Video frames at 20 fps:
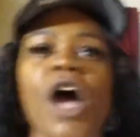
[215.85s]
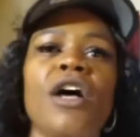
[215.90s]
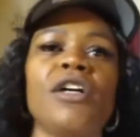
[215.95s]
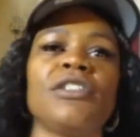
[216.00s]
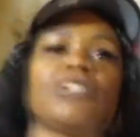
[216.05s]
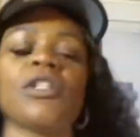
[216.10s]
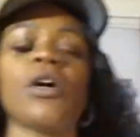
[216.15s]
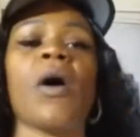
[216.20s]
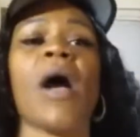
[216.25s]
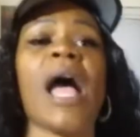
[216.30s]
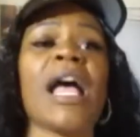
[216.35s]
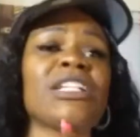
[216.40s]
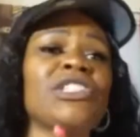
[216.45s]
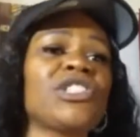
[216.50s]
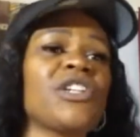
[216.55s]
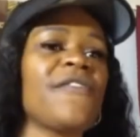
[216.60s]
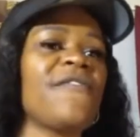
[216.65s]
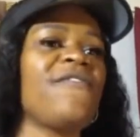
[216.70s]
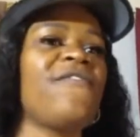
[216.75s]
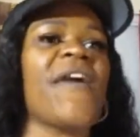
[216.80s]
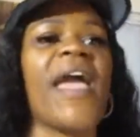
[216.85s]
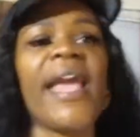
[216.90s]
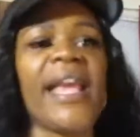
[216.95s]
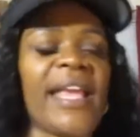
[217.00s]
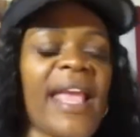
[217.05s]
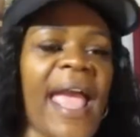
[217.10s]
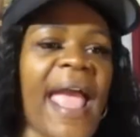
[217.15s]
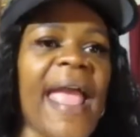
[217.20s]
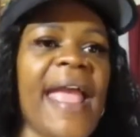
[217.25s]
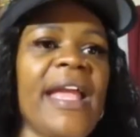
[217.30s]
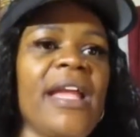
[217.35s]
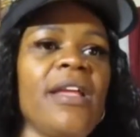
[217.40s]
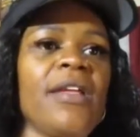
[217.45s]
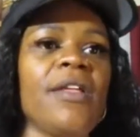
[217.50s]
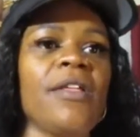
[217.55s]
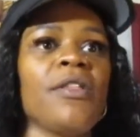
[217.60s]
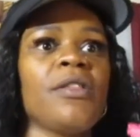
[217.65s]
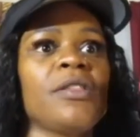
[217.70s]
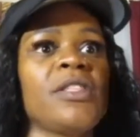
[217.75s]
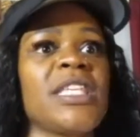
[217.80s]
So I should vacate
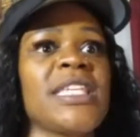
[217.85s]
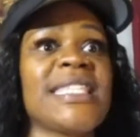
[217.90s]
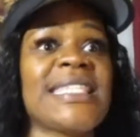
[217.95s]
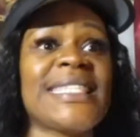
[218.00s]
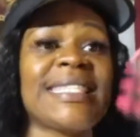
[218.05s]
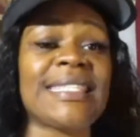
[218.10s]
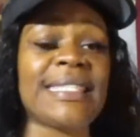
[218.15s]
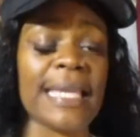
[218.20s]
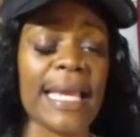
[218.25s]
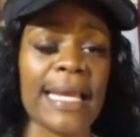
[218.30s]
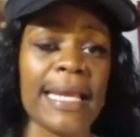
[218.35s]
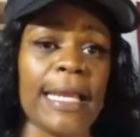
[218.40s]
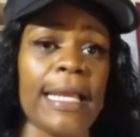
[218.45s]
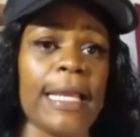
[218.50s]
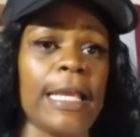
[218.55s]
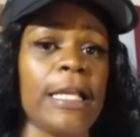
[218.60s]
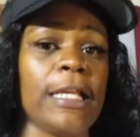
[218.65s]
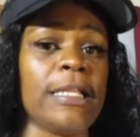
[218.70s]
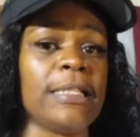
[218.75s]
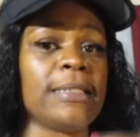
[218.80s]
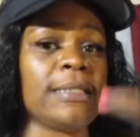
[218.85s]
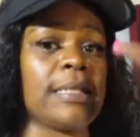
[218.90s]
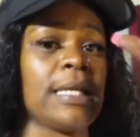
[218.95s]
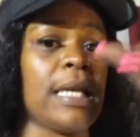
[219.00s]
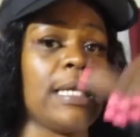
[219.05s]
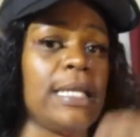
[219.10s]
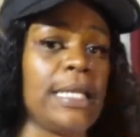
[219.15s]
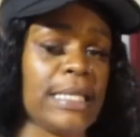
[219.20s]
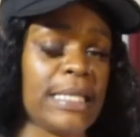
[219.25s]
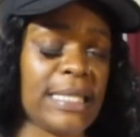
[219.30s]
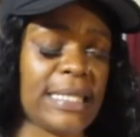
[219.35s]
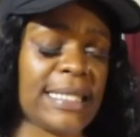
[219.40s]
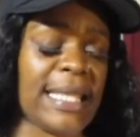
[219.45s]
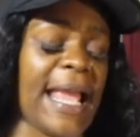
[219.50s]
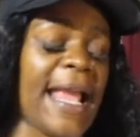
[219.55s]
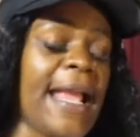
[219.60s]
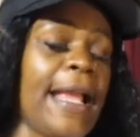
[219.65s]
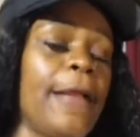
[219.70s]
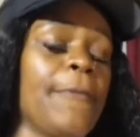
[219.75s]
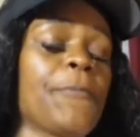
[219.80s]
the city and this
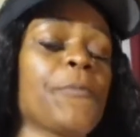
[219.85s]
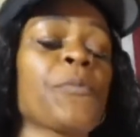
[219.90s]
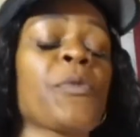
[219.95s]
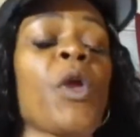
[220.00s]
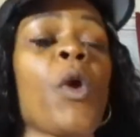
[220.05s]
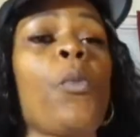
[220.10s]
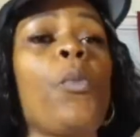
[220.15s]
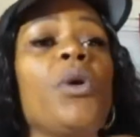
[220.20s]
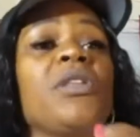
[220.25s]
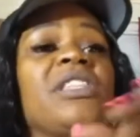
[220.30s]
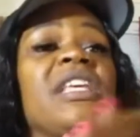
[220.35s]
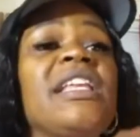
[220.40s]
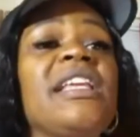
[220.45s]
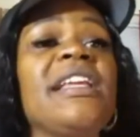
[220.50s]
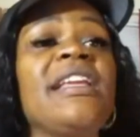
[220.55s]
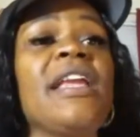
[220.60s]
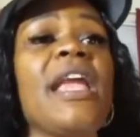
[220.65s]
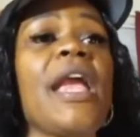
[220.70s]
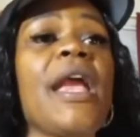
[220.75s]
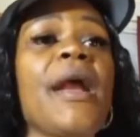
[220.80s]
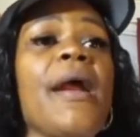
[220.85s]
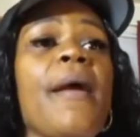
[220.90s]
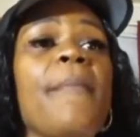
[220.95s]
state within a year.